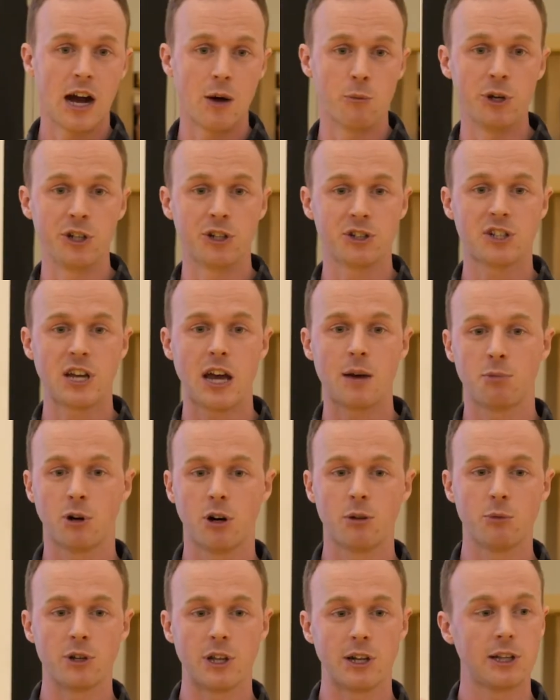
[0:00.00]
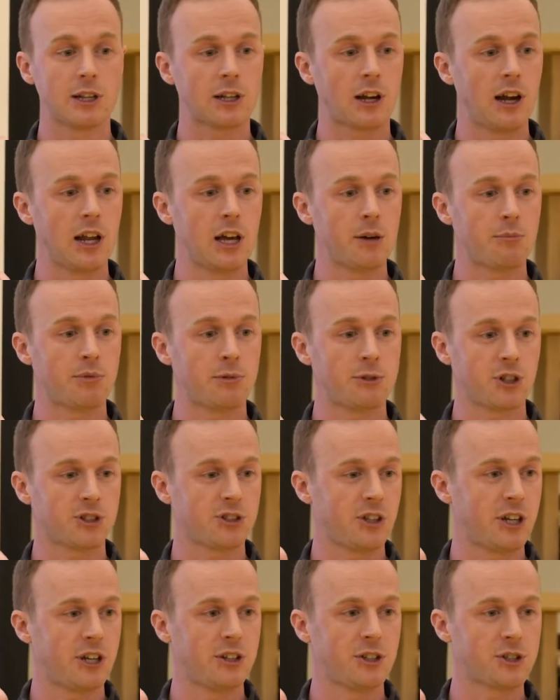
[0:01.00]
And we just tap on with a little clip,
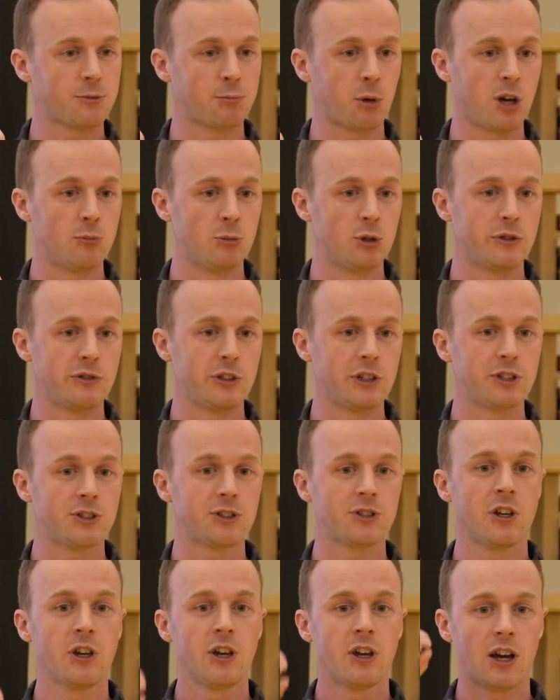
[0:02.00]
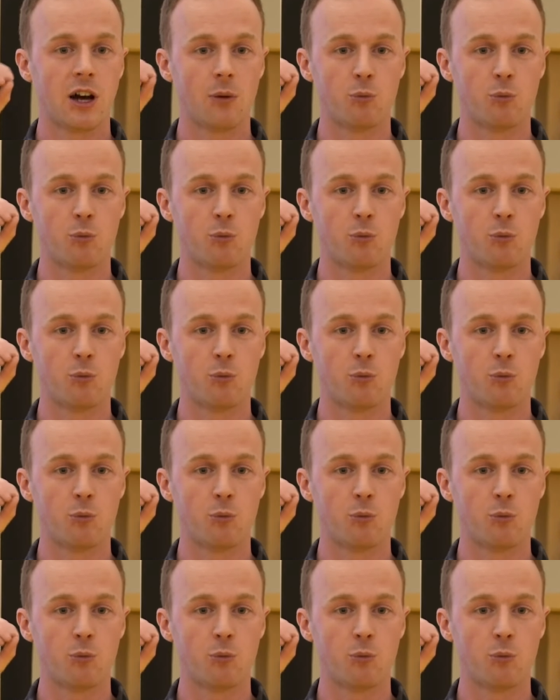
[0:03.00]
just like in the spy movies,